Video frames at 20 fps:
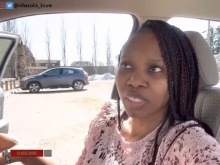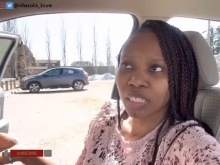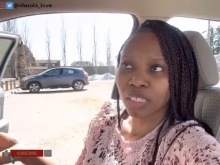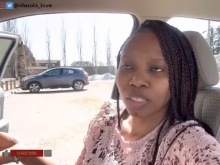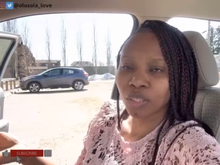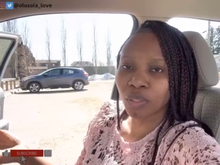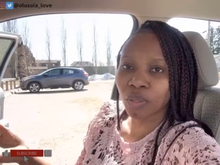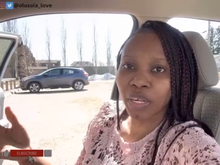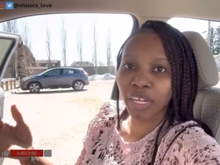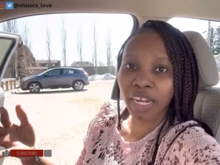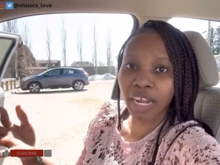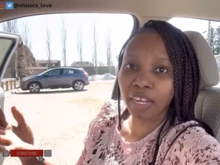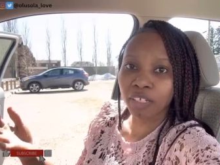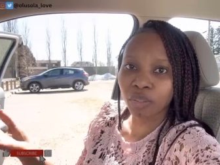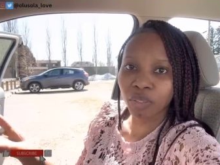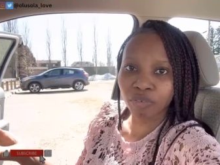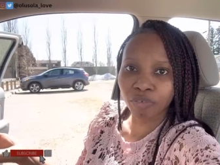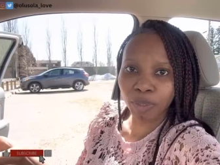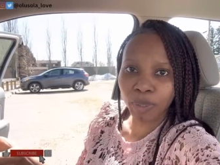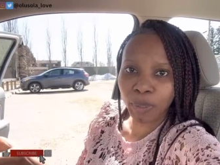you know, he can't
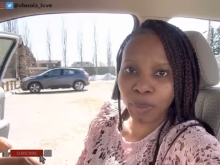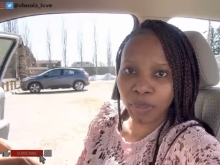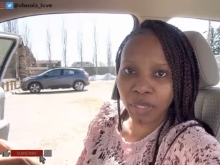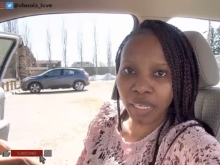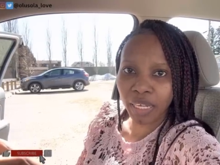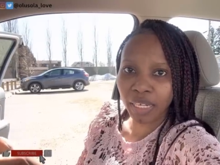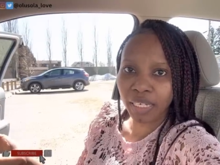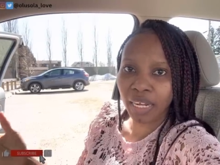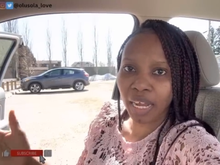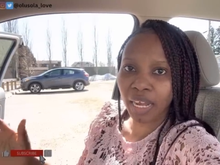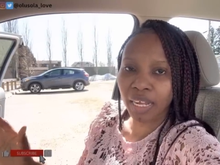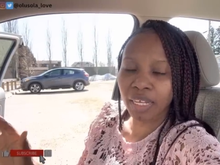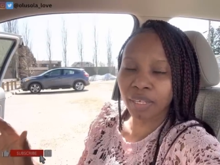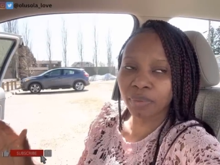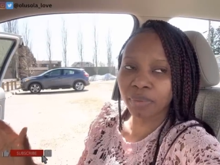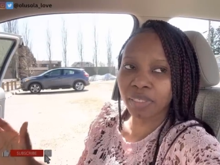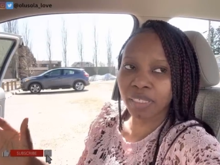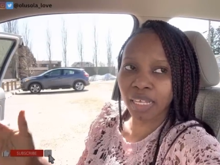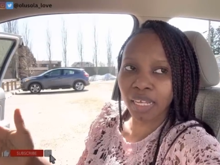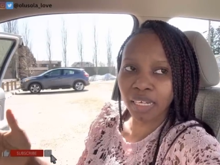do it for two K, that he
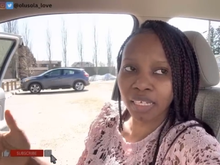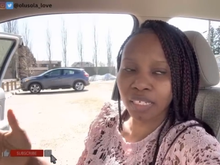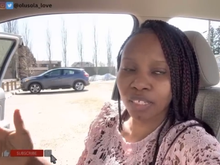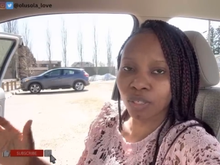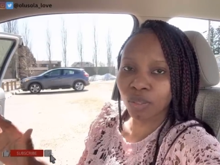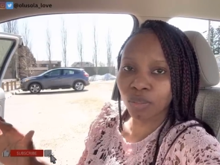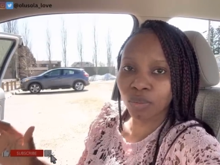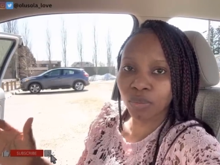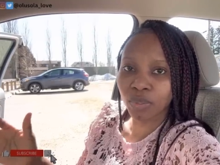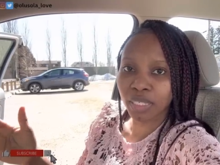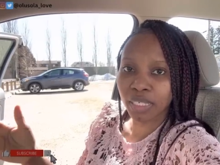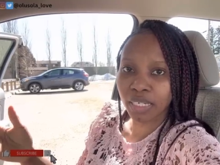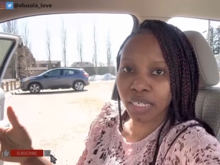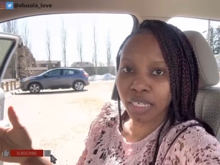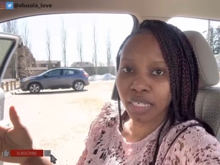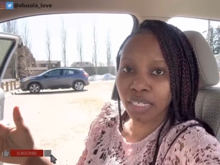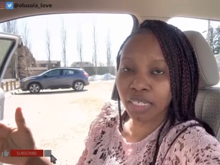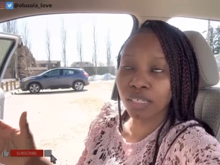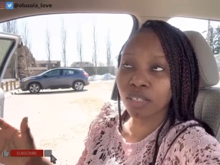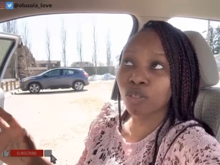will sell it to
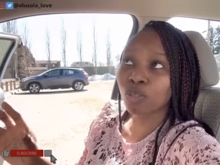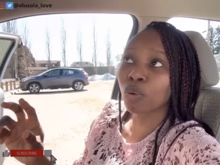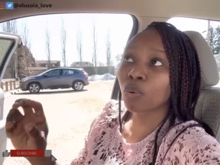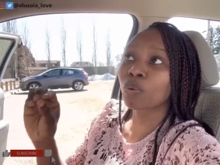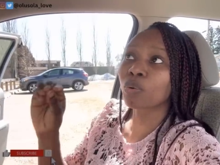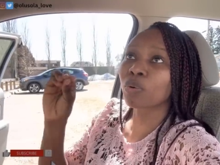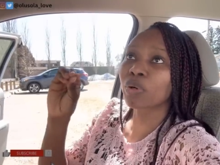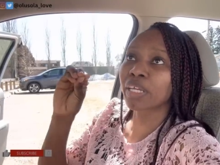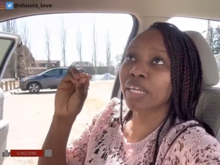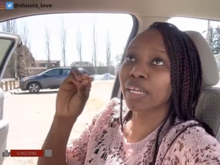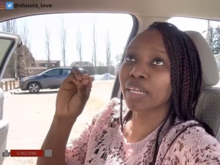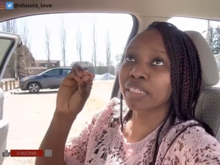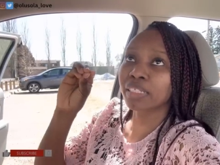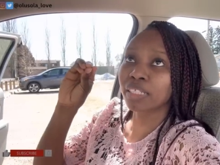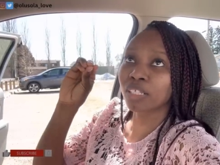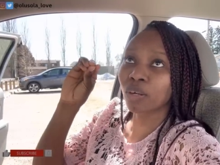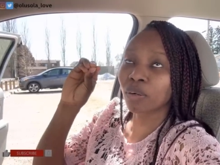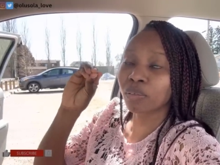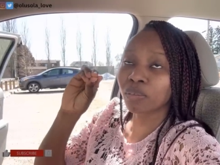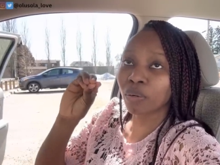six. So okay,
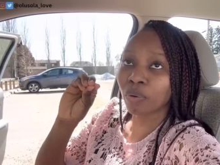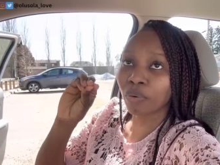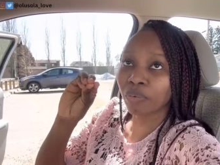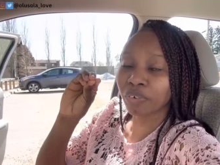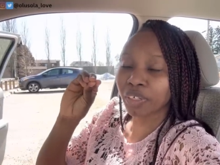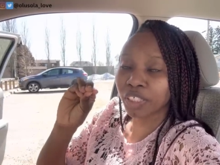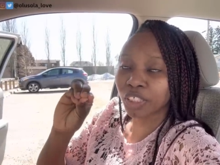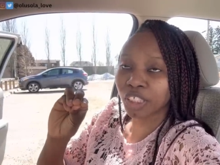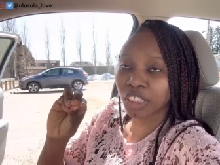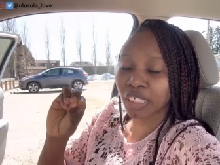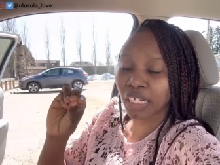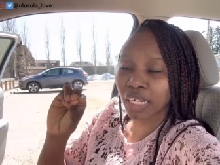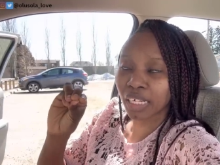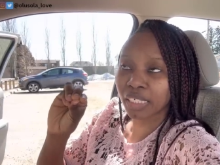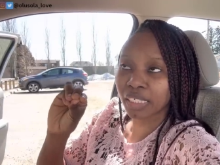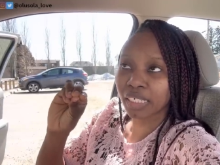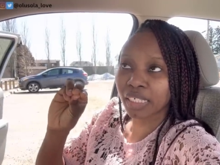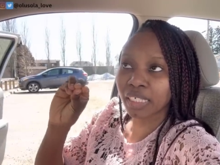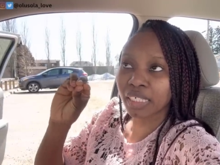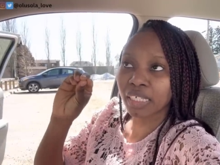
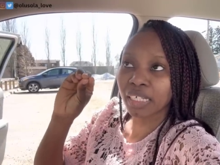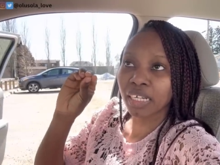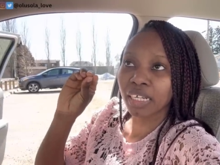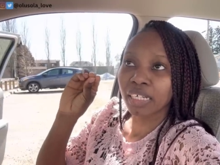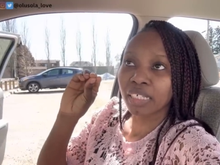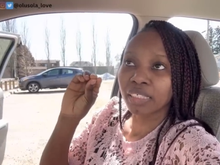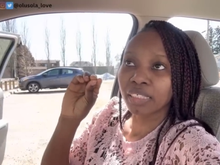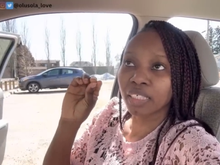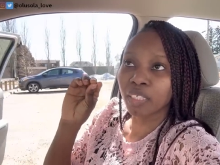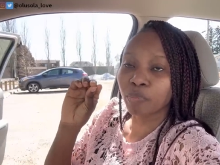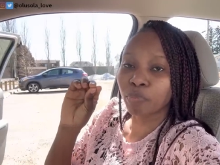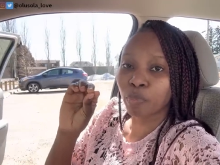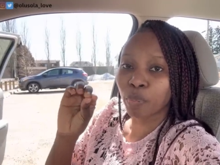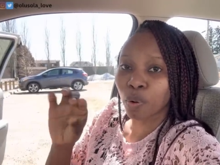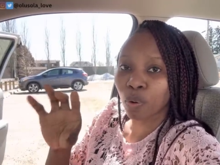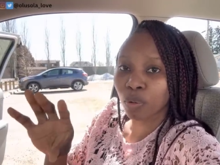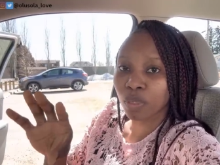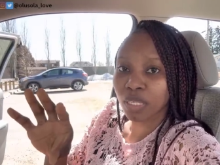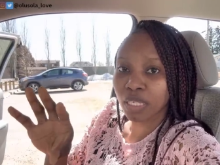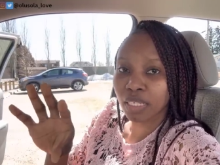originally the
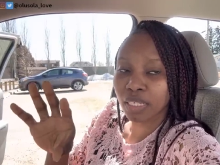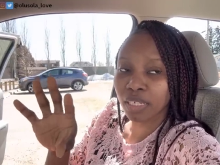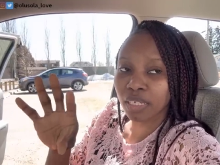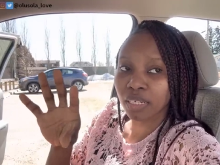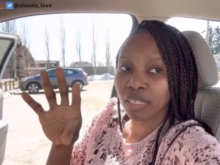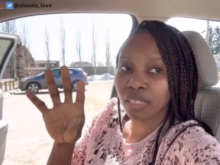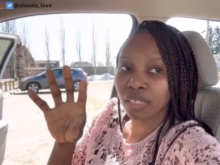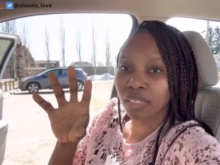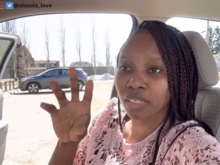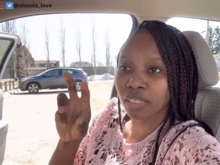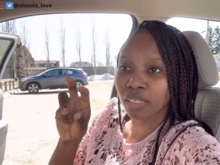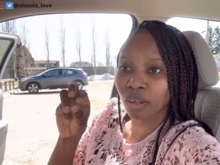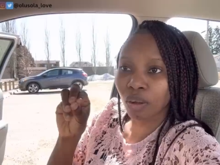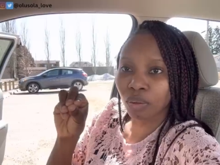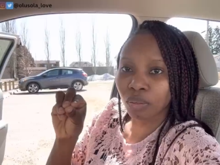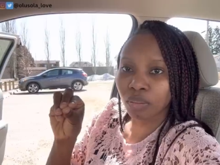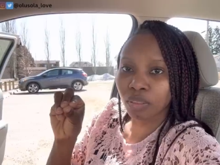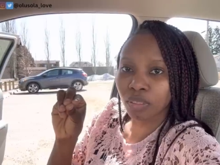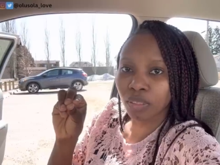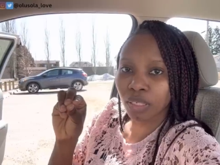post
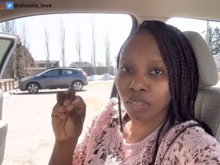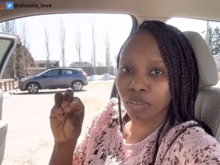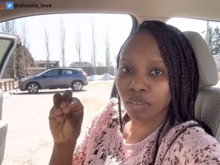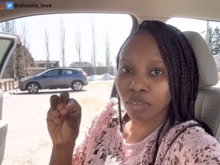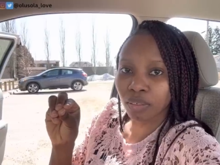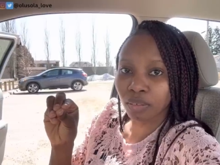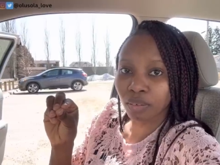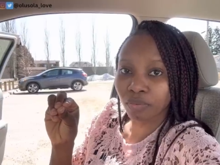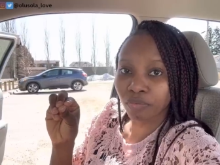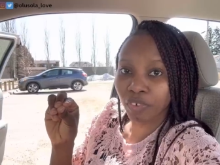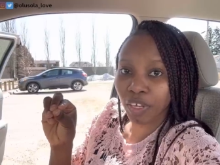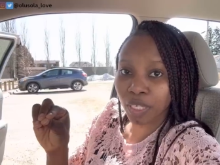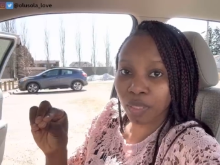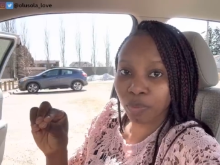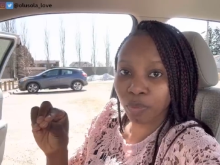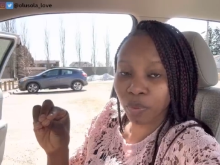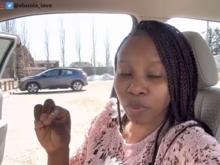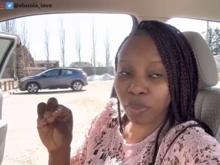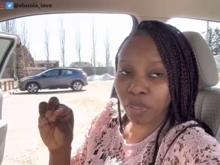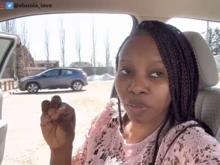on
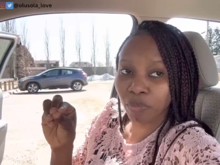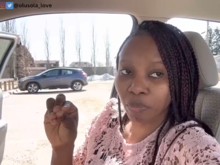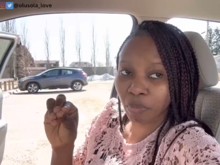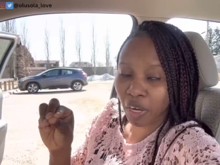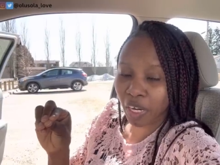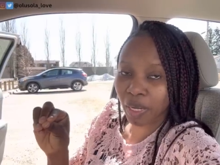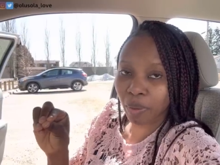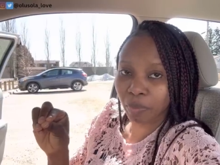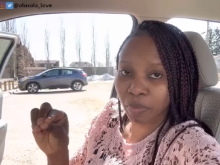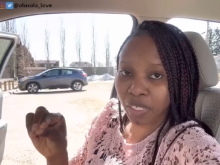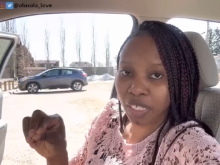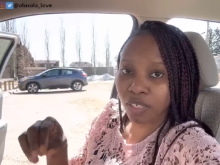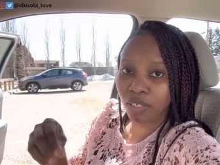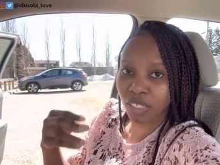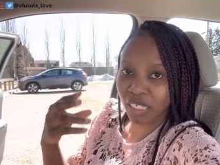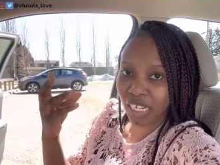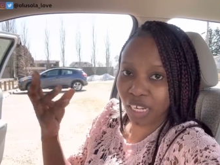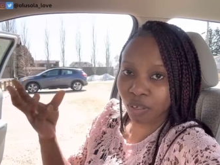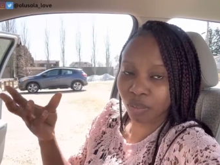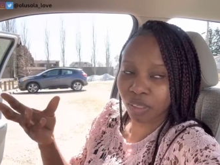Facebook Marketplace,
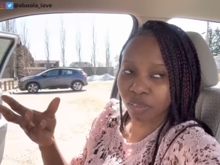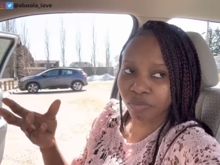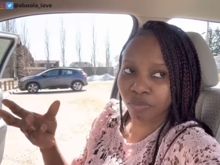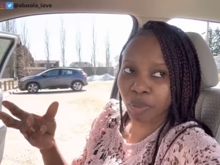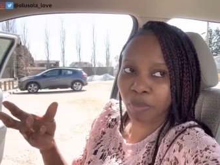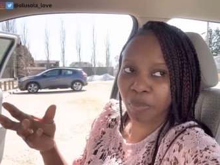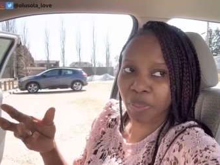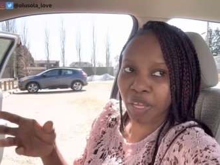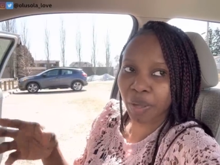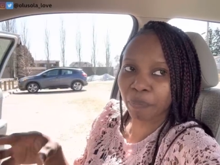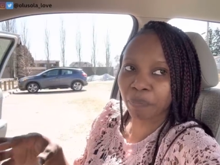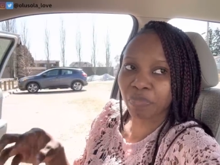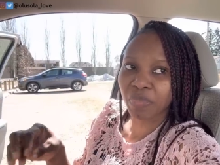because I got it from them,